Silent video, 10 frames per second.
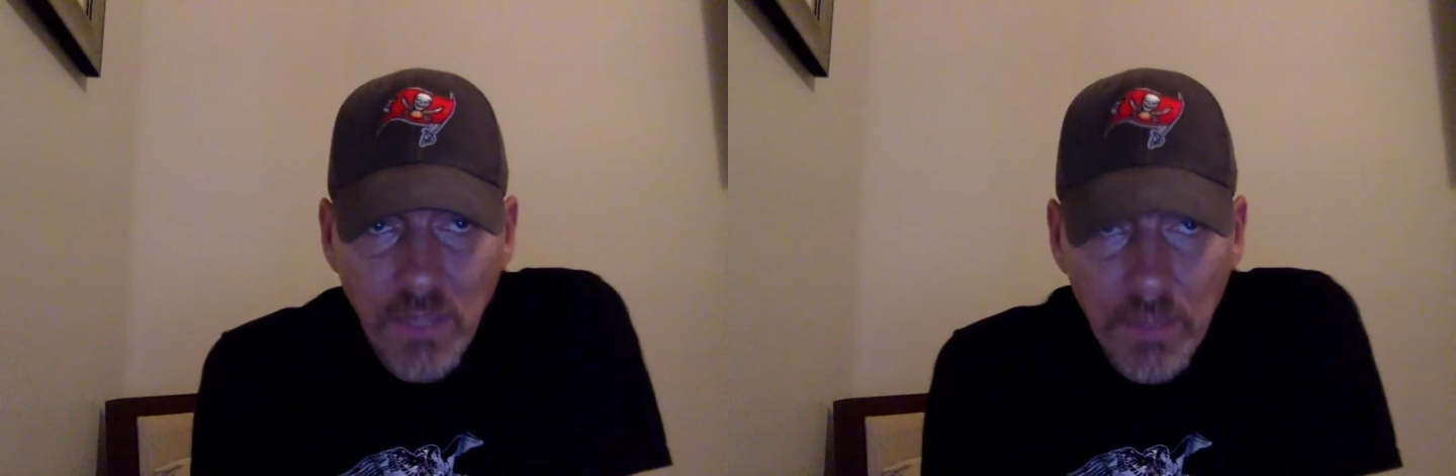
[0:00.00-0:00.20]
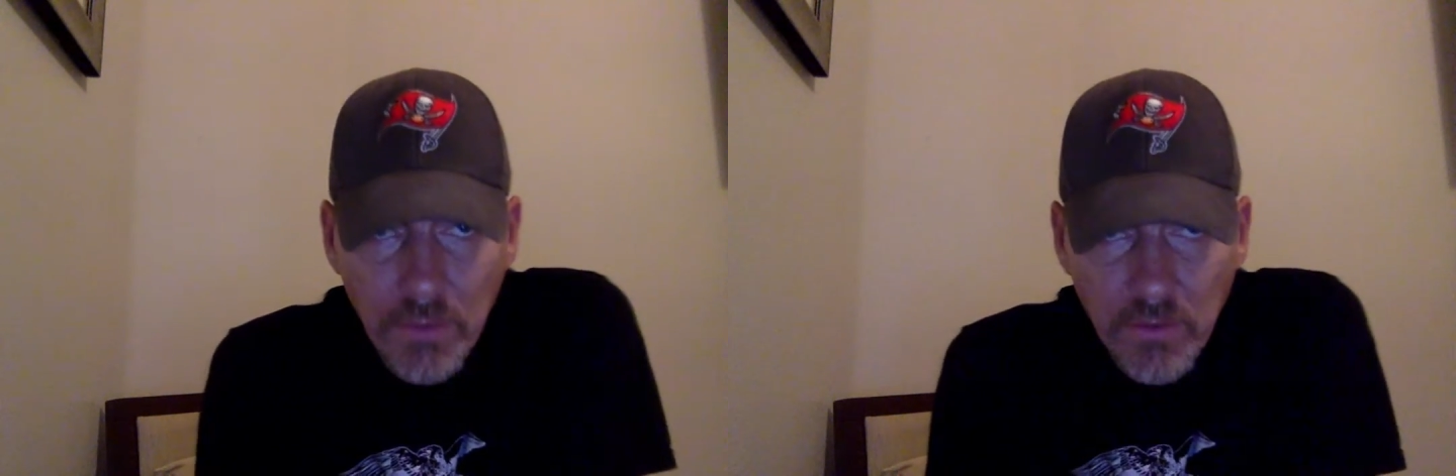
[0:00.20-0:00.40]

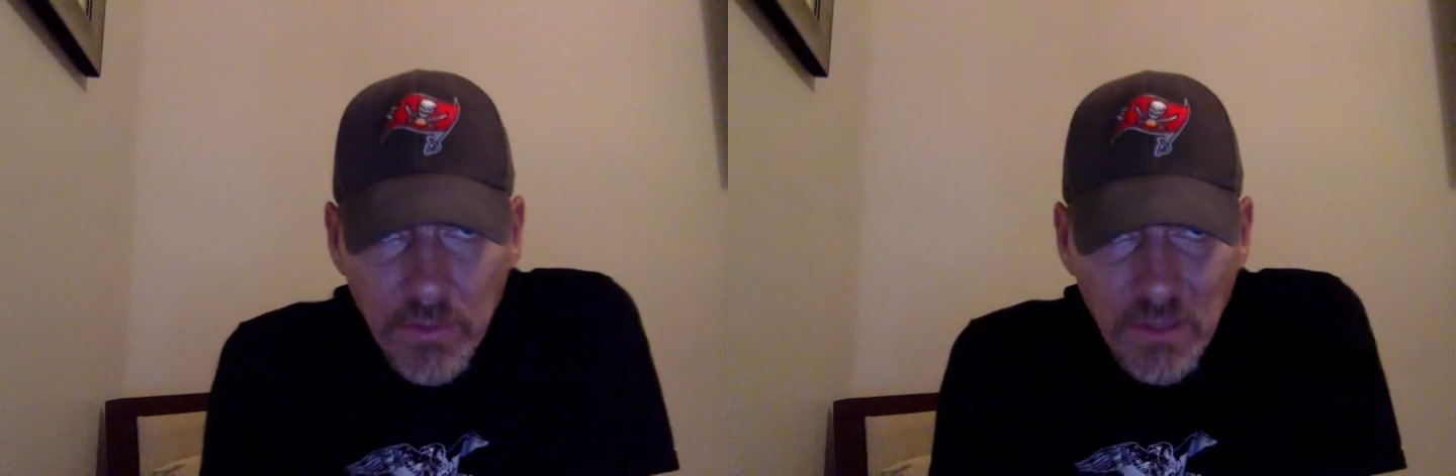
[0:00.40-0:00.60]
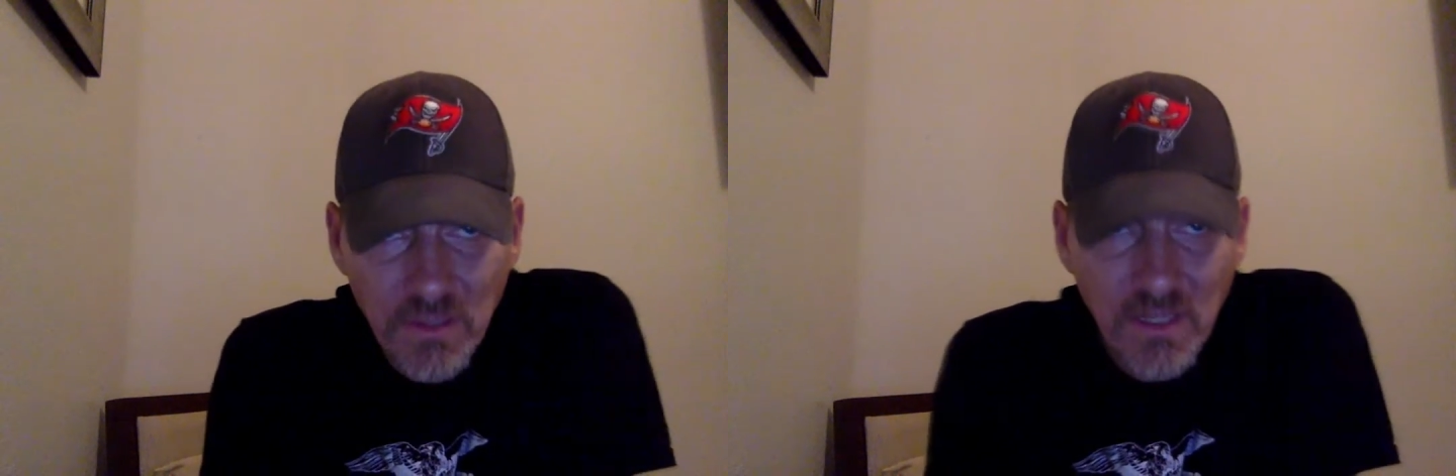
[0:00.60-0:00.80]
time I was
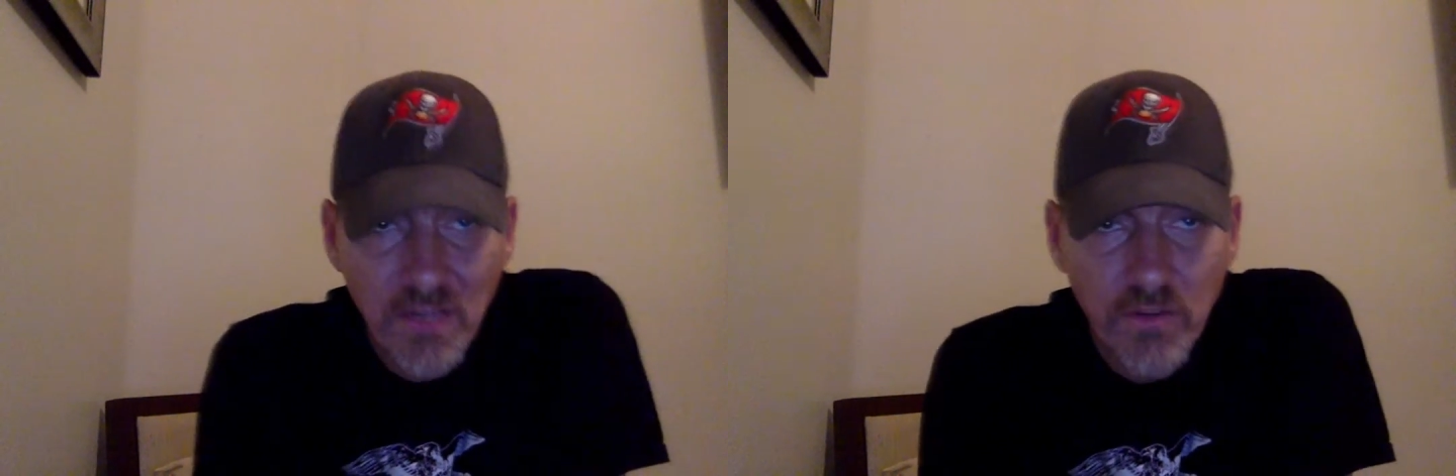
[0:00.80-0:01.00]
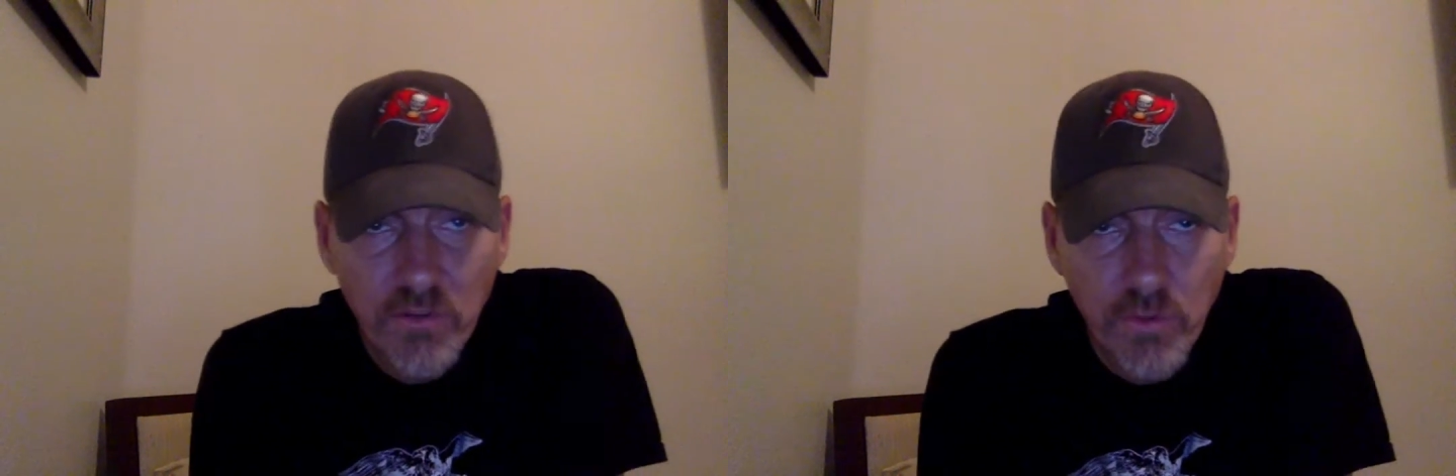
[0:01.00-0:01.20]
about
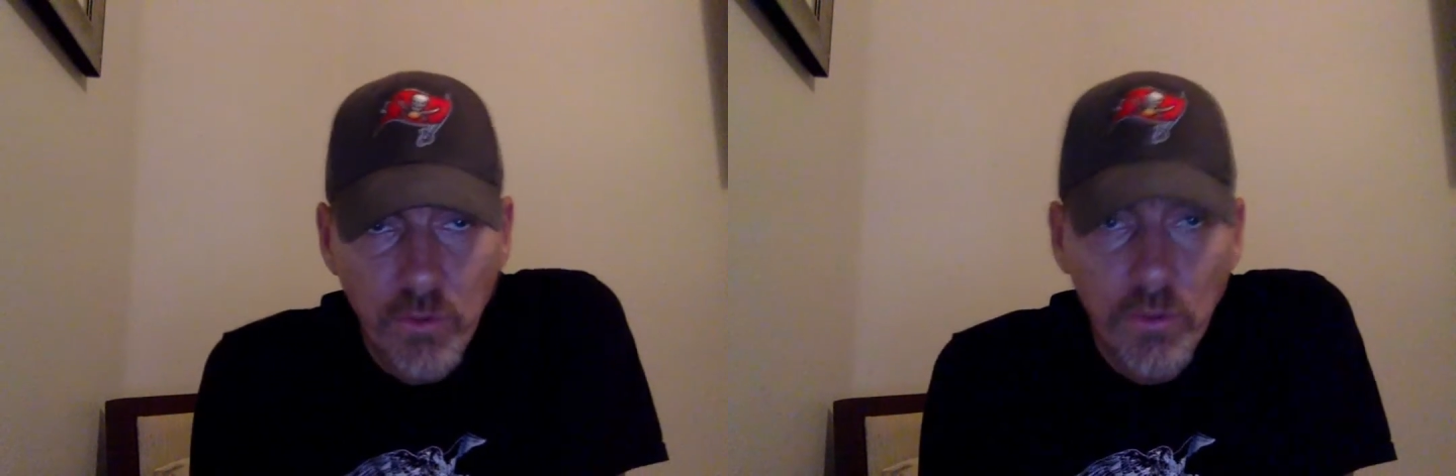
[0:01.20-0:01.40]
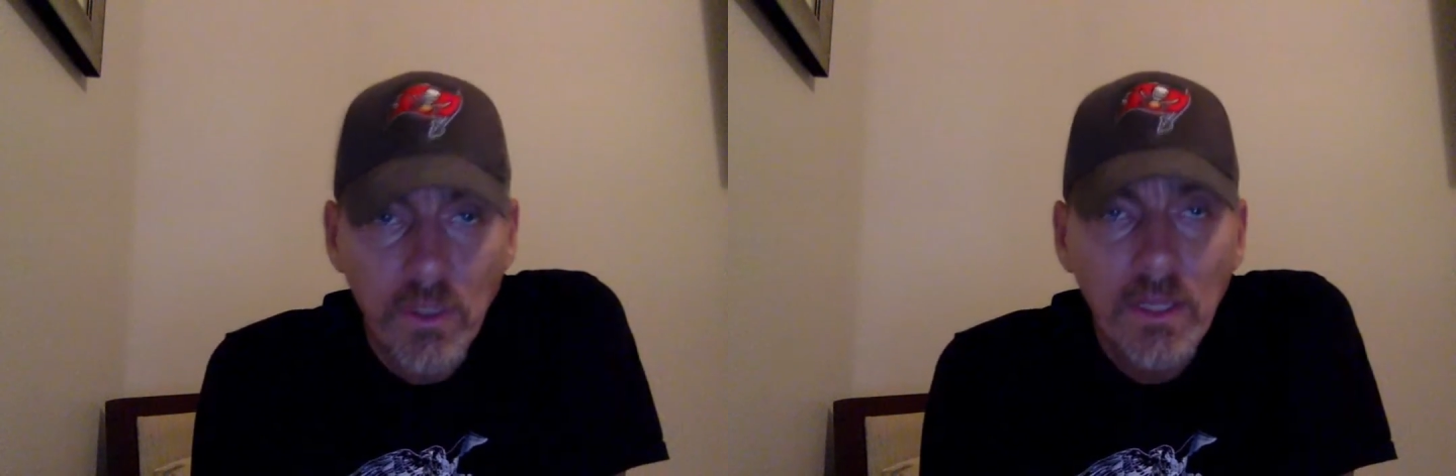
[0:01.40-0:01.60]
10 years
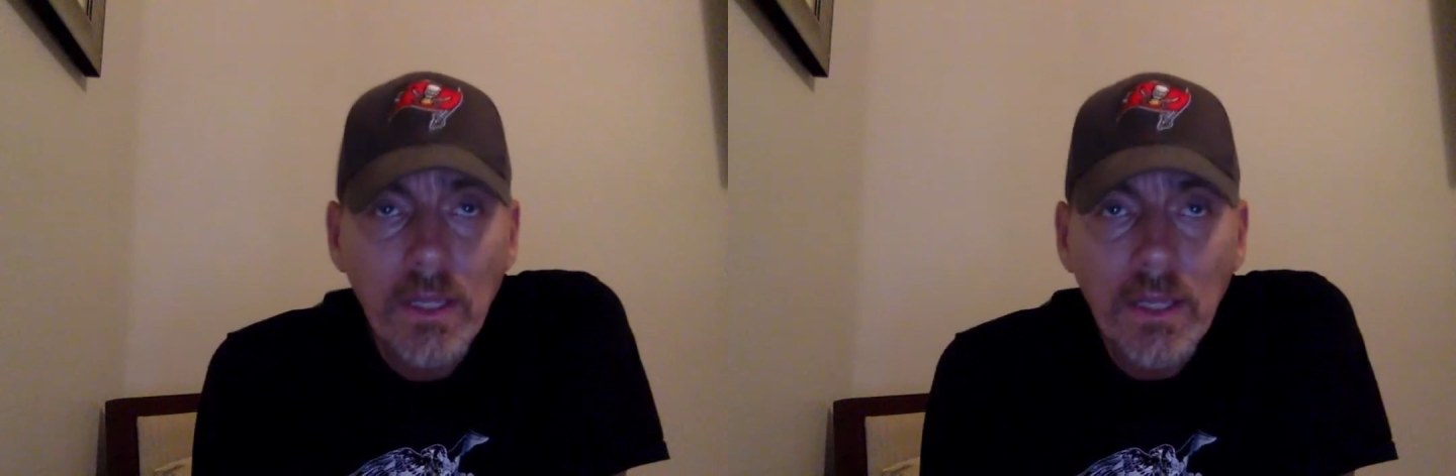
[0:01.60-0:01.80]
old,